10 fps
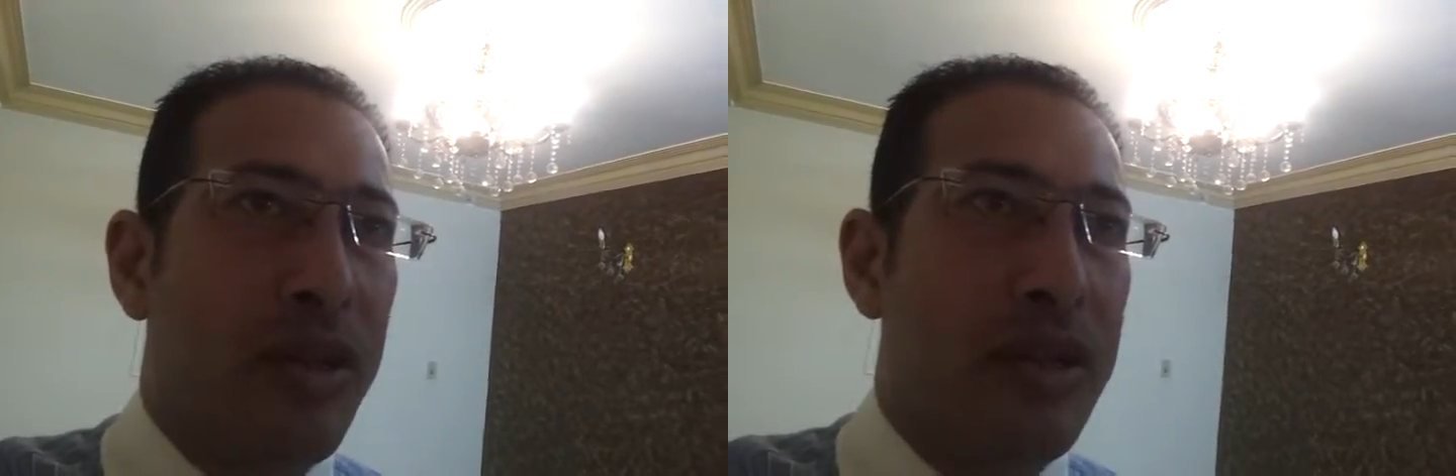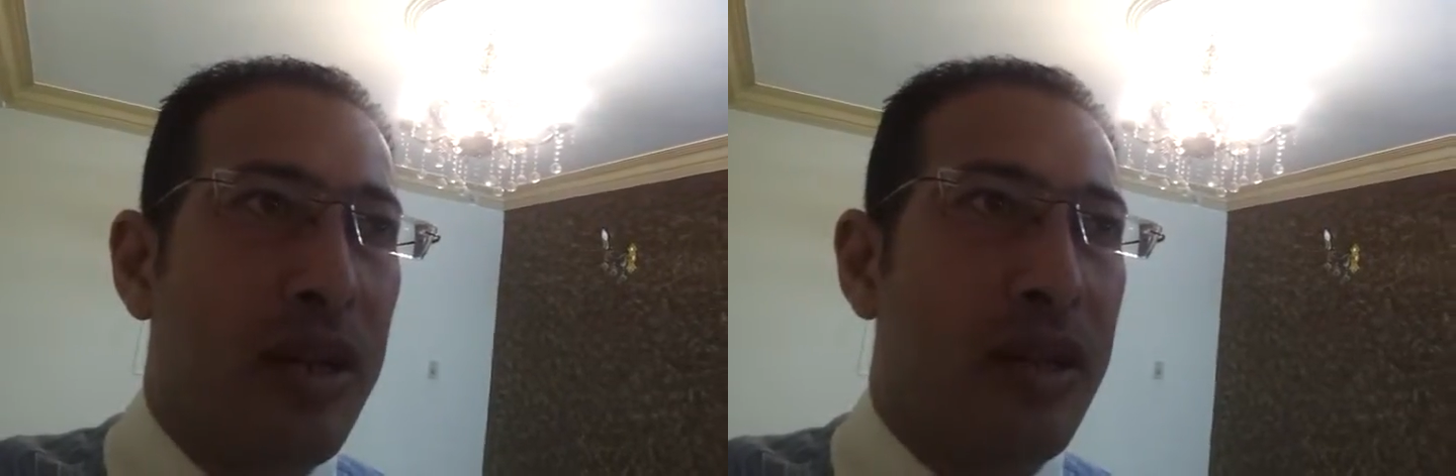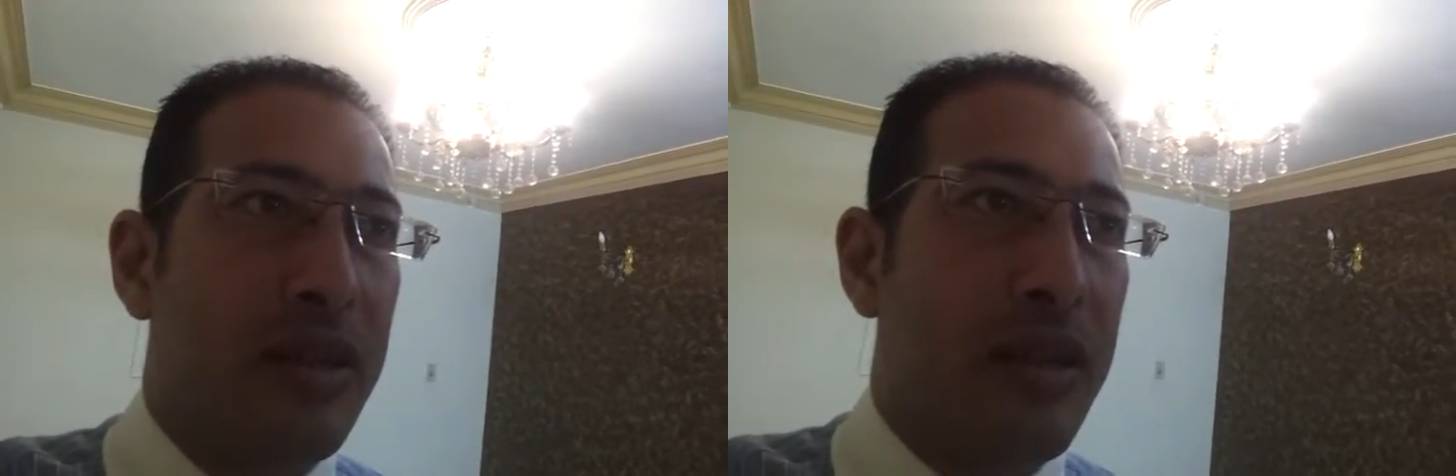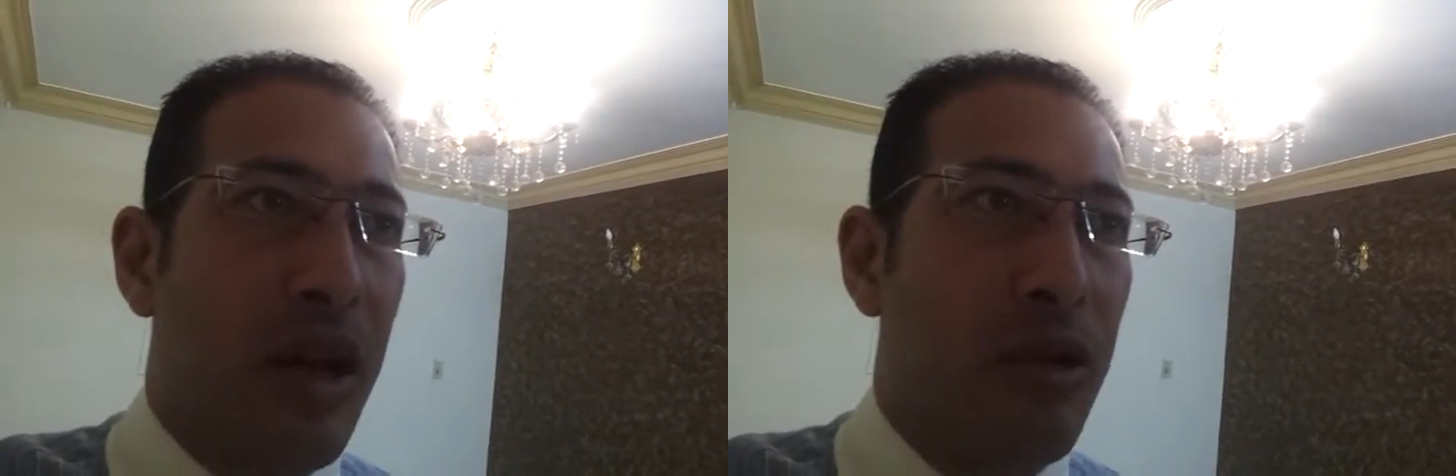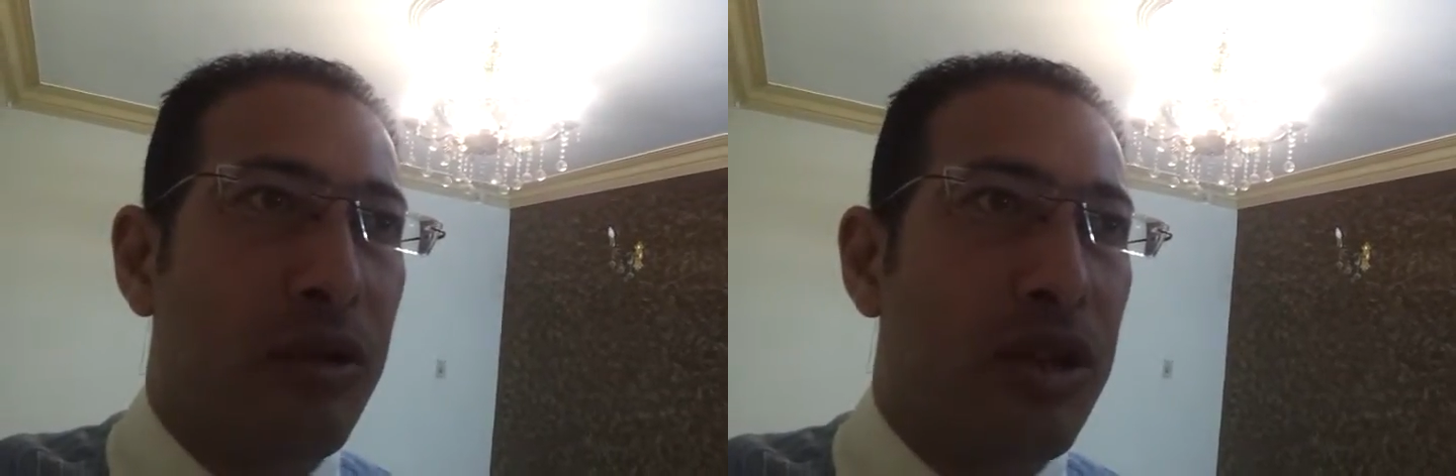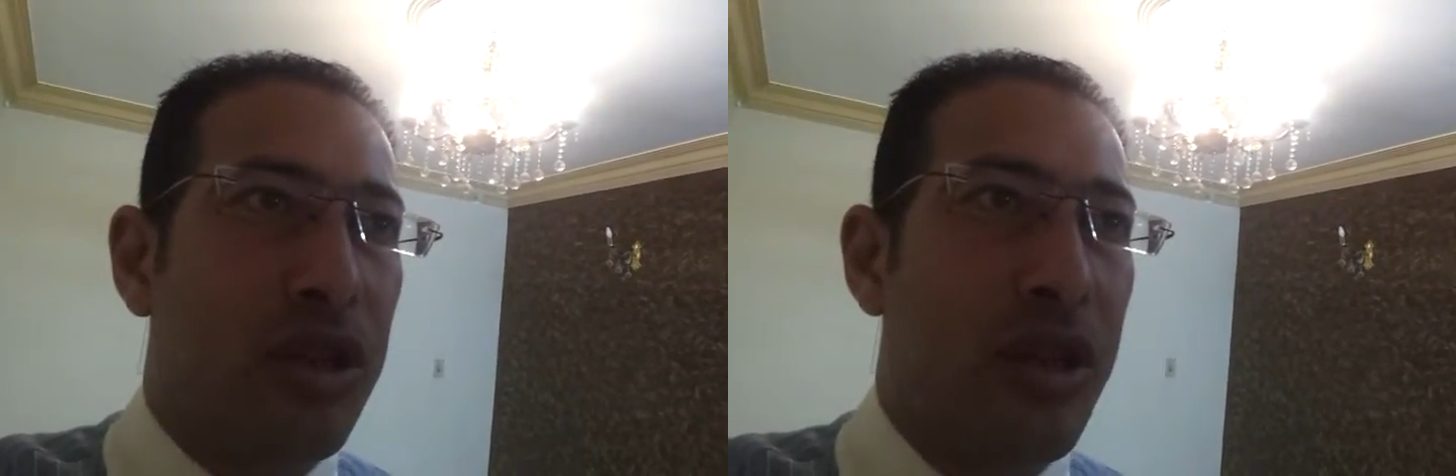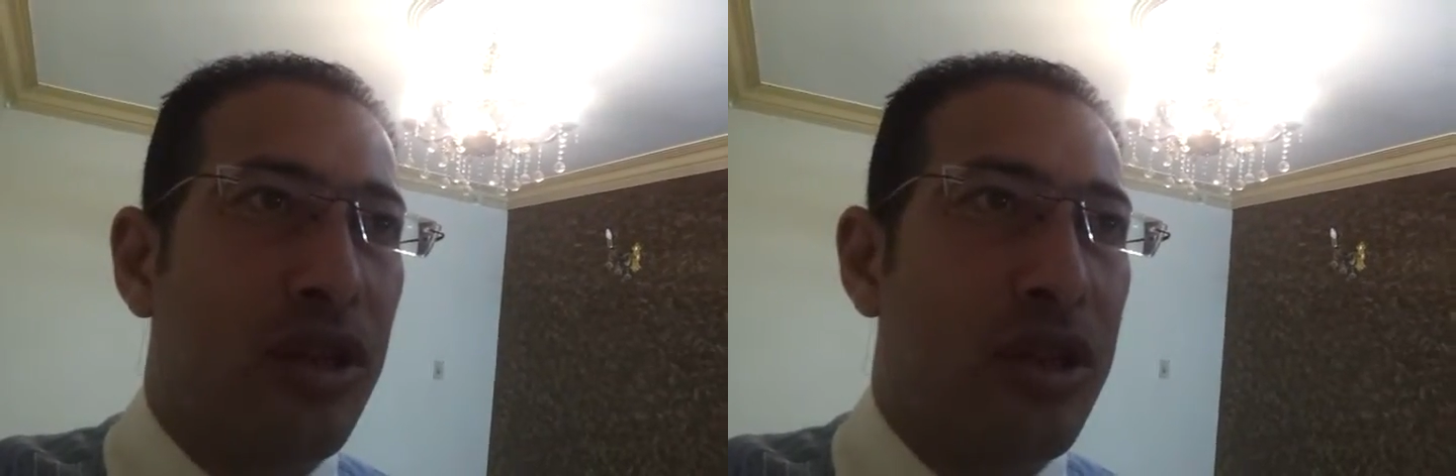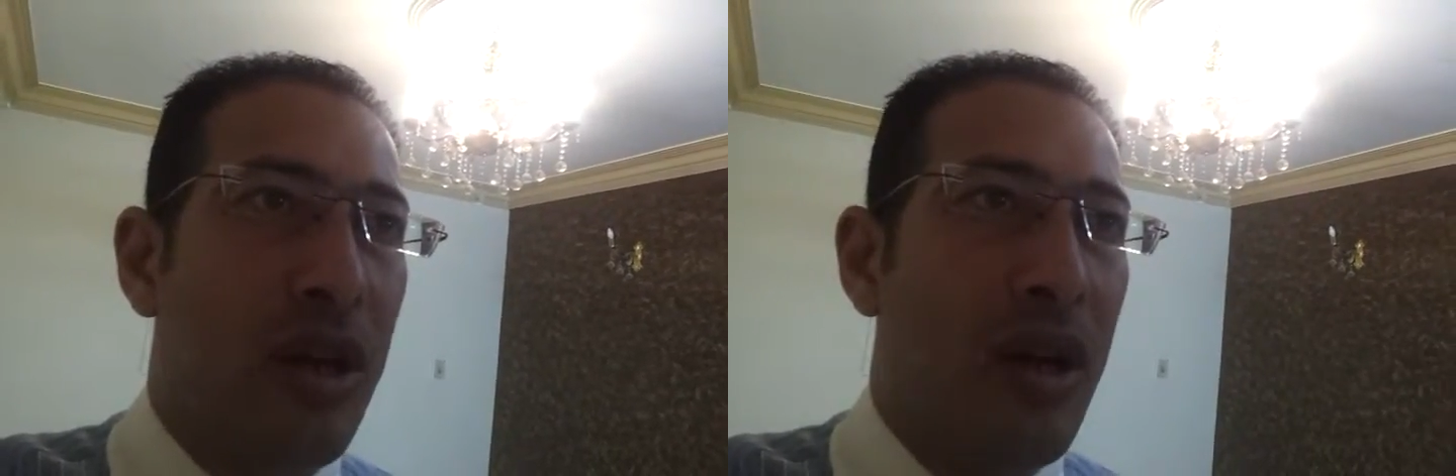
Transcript: it is a good change